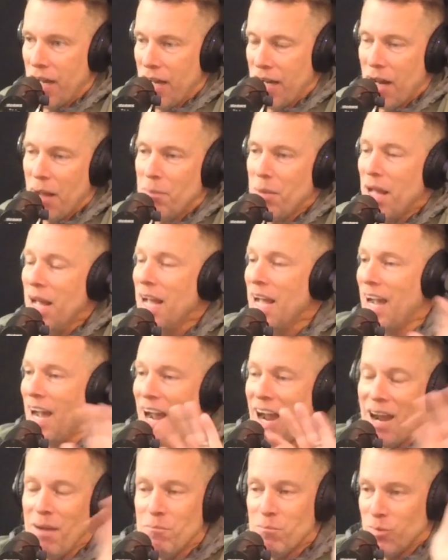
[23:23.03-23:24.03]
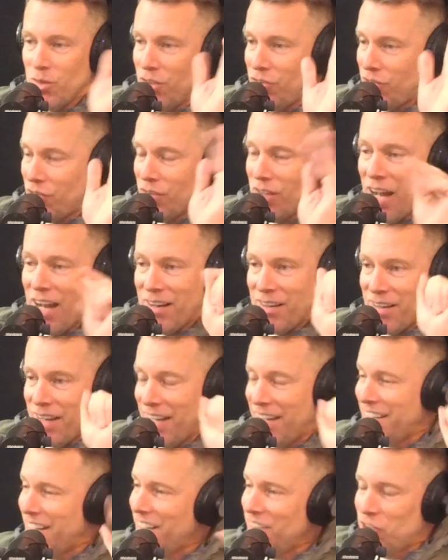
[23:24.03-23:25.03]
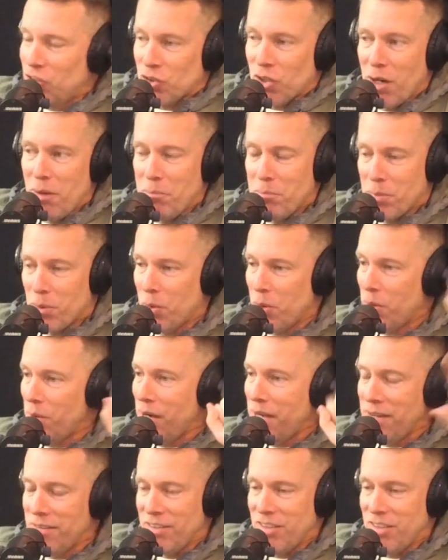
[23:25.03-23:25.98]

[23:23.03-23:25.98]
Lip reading: And this is not against Trump or any.